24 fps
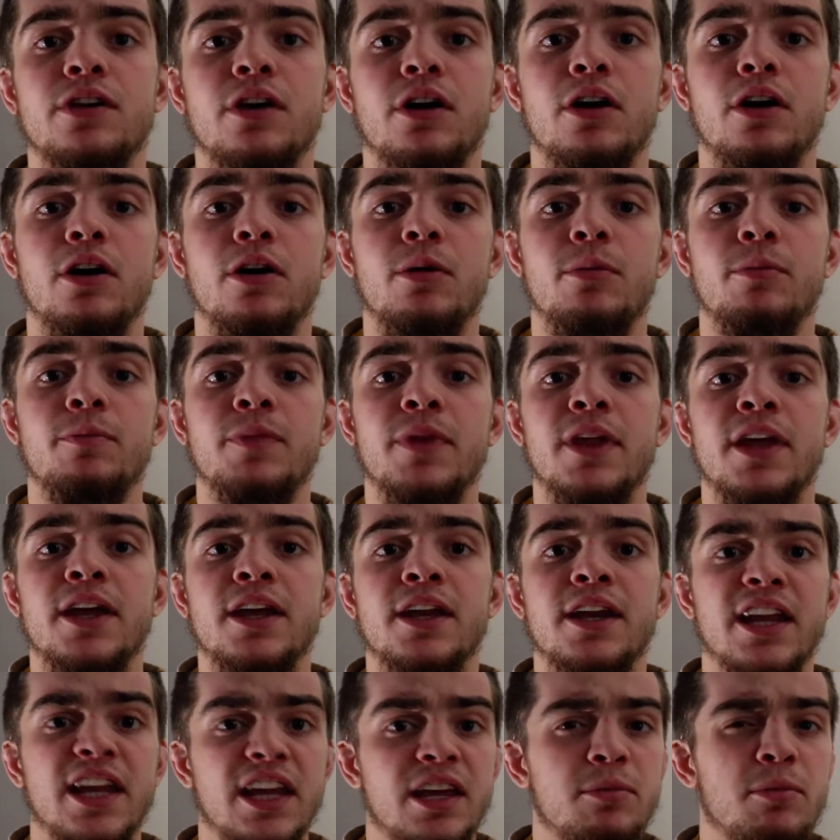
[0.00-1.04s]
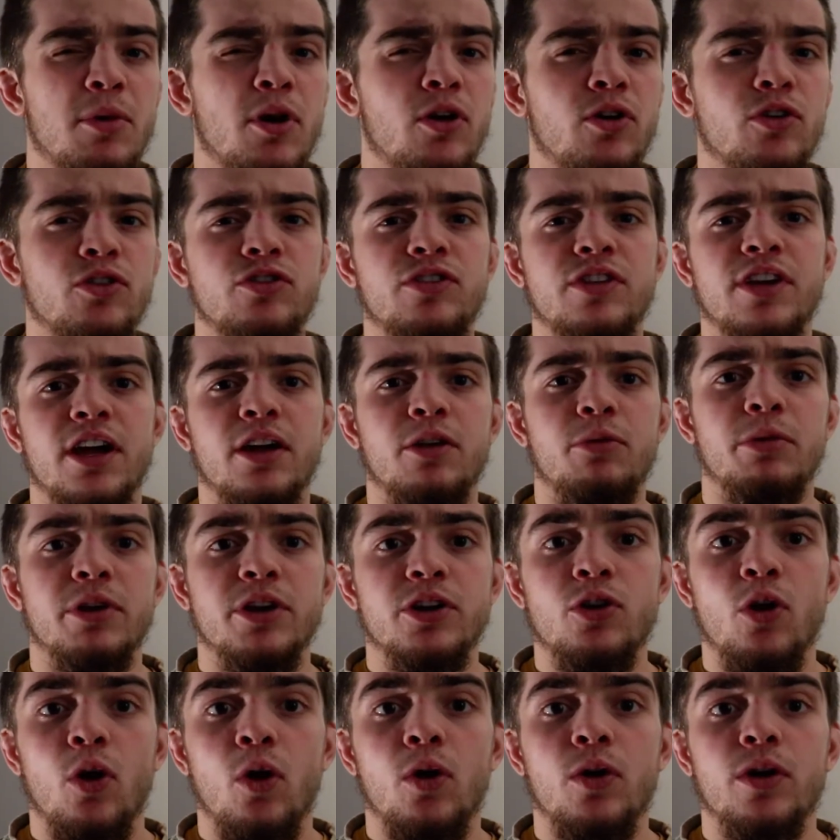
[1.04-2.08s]
emails kind of
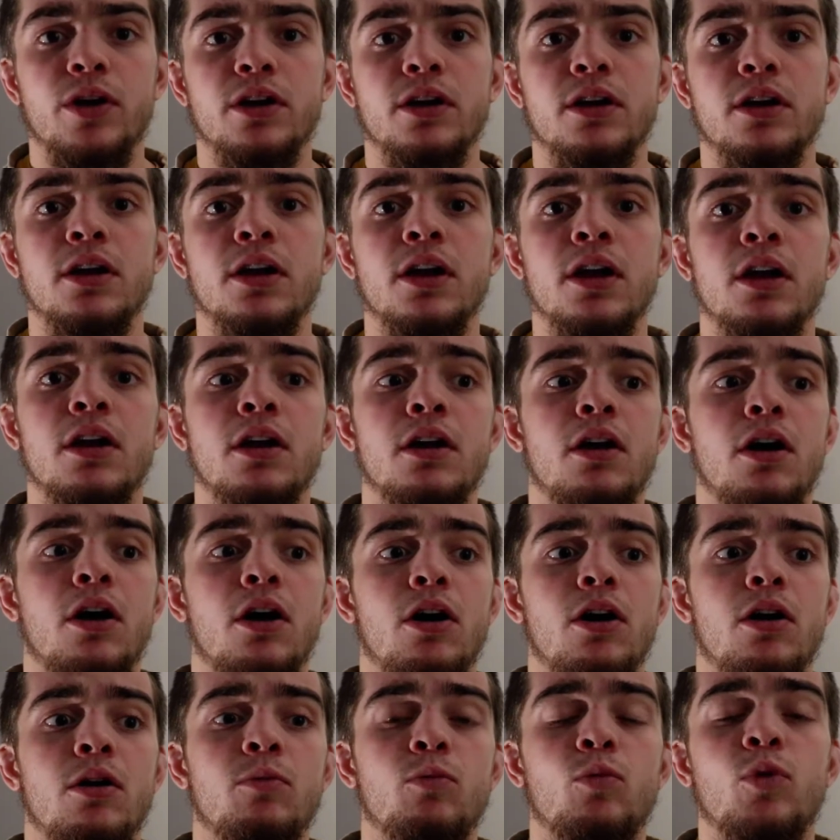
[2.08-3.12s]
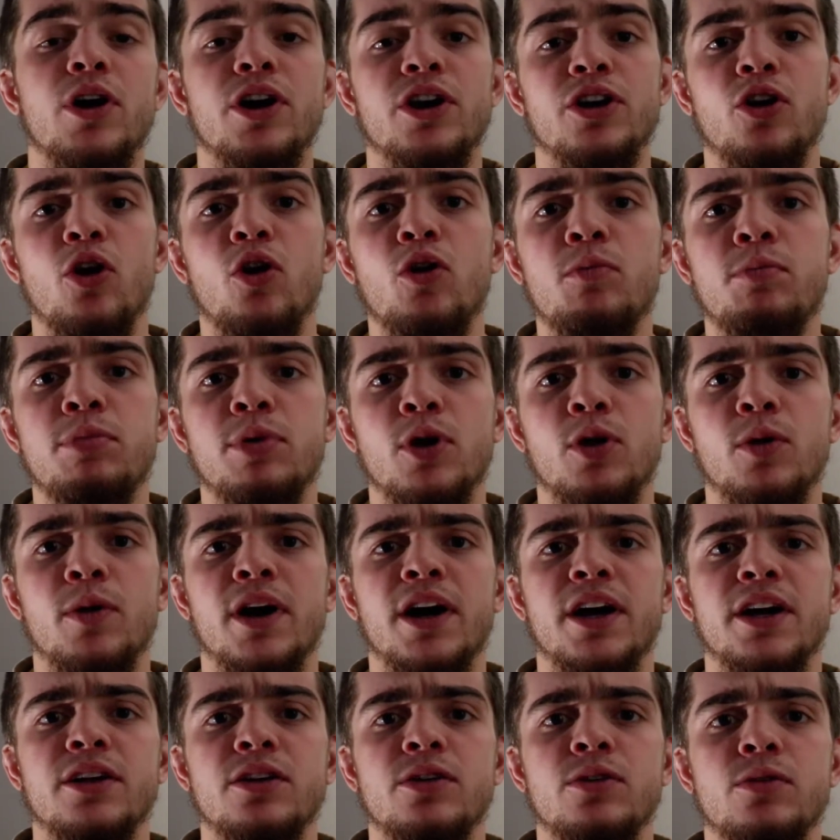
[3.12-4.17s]
regarding what GoPro
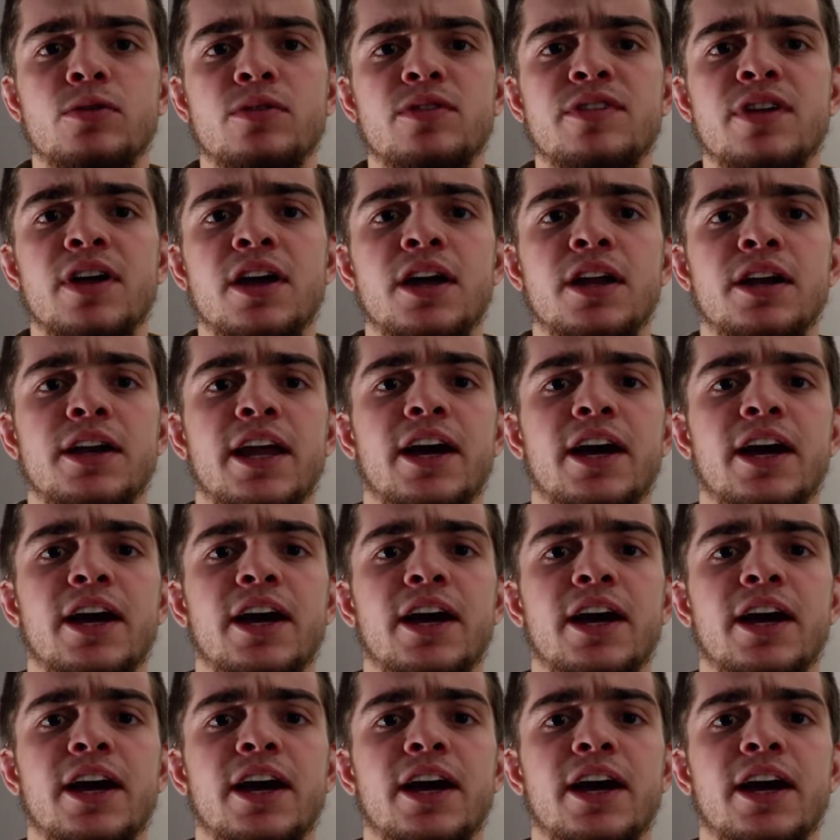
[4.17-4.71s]
I use.